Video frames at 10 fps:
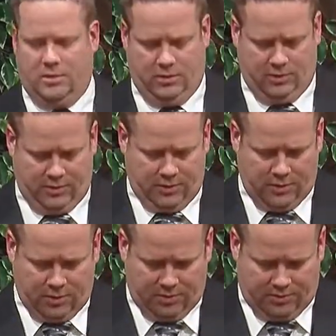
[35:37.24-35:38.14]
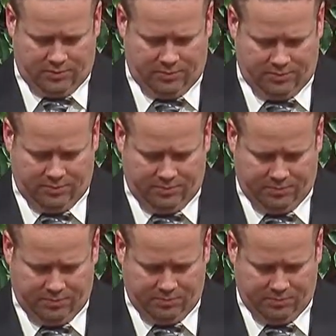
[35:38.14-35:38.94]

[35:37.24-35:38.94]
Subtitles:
(silence)